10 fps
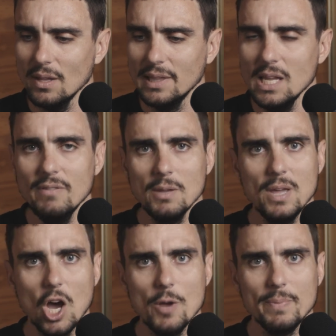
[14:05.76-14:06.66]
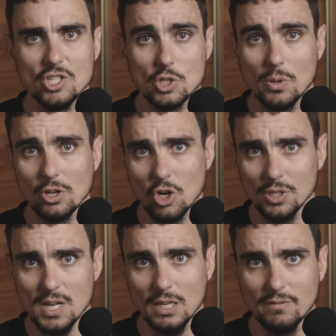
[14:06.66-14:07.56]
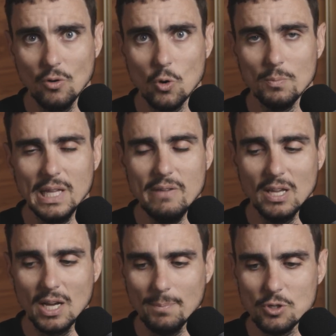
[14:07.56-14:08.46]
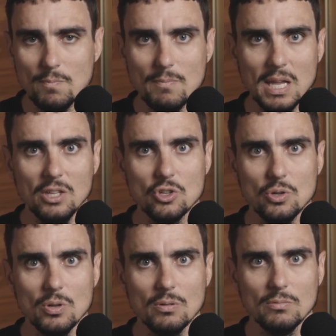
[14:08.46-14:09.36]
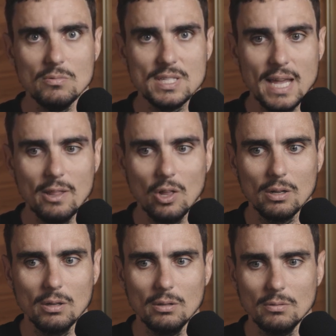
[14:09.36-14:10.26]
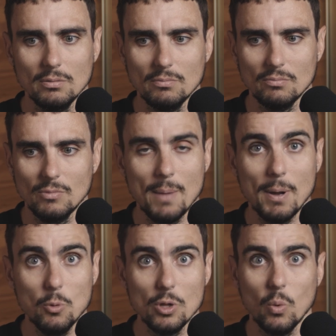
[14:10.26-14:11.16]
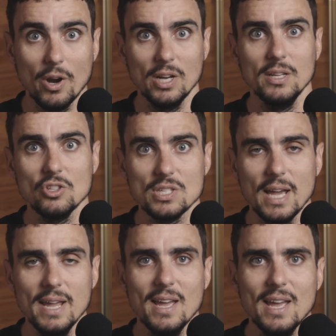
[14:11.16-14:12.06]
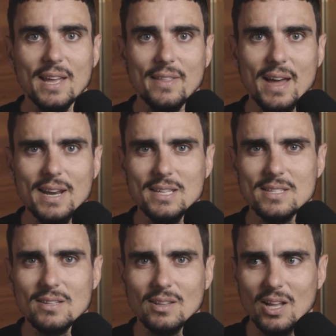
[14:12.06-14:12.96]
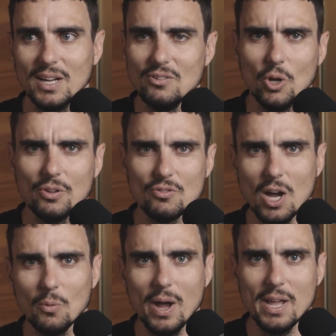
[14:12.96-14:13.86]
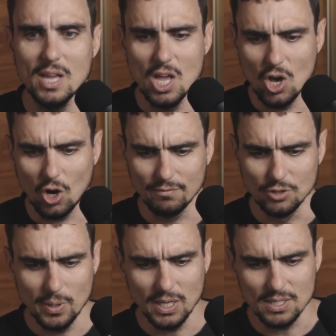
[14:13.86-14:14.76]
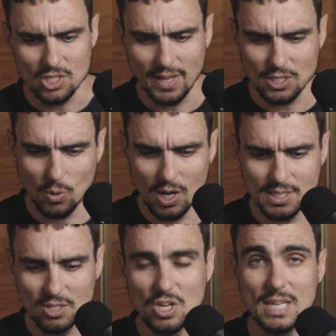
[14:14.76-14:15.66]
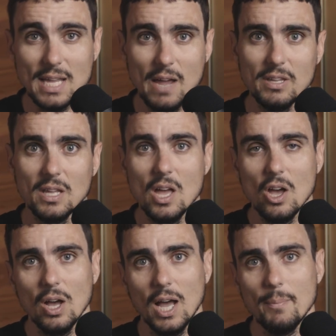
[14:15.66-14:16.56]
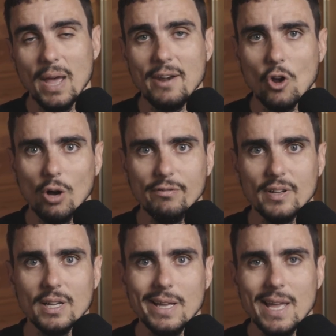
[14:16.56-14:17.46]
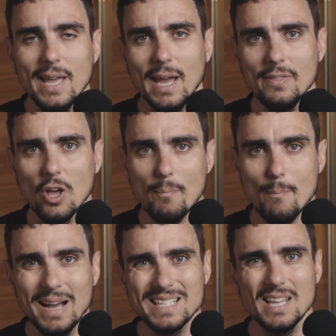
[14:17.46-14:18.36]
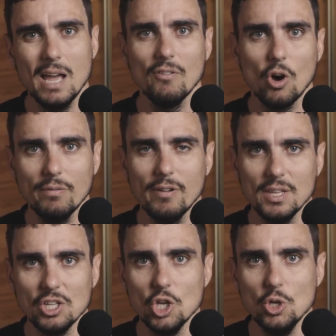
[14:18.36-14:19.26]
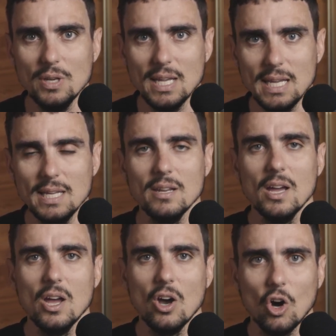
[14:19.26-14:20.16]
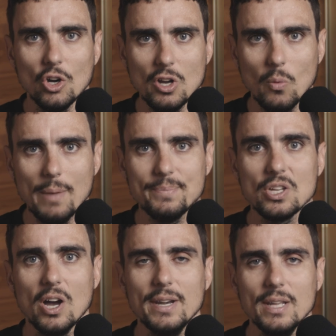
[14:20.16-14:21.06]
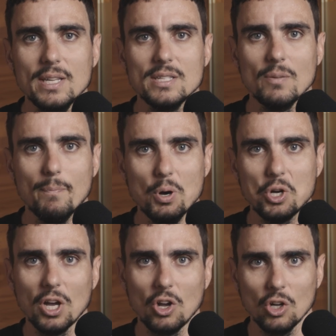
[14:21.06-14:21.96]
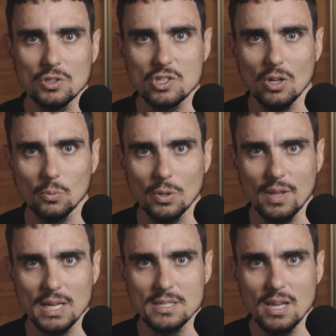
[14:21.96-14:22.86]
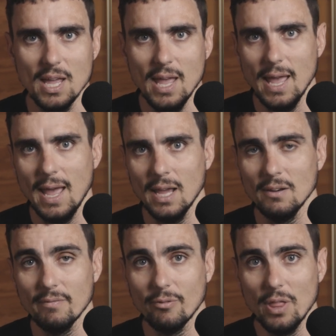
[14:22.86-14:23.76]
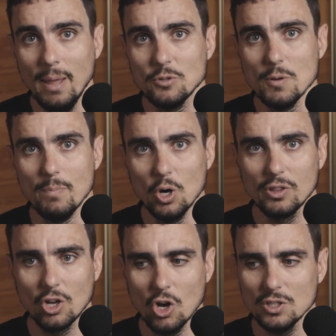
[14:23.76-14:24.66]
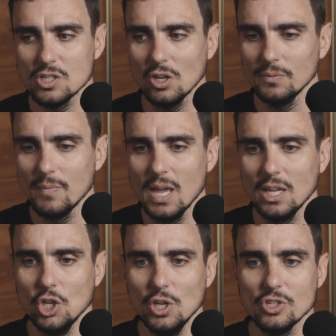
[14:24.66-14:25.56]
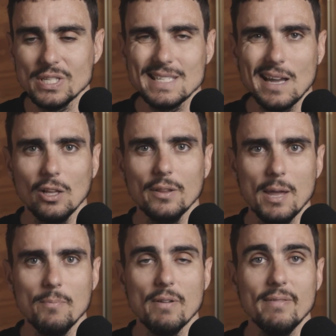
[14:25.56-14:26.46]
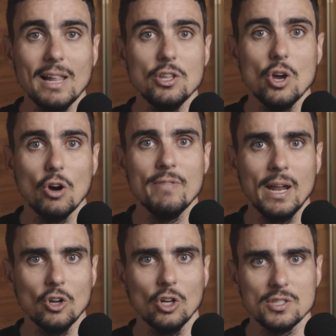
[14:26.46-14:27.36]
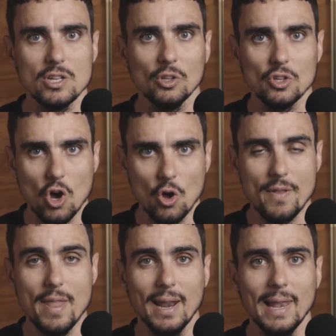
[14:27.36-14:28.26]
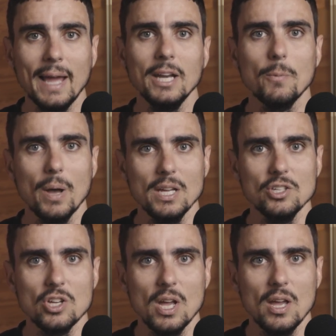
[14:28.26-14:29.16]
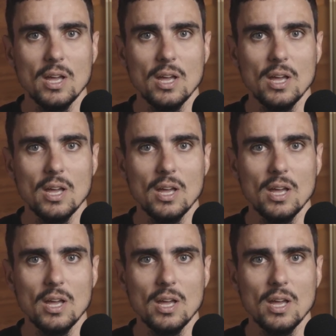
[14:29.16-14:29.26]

leaving me open just with a contact form, leaving it up to me to say, like, come up with what I need to say, that is like not the right way of doing it. So that's why I suggest having an offer, and the must-have offer that you need on your website is book a consult with us. And for them to book the consult, you need to sell them the value of that consult on a landing page.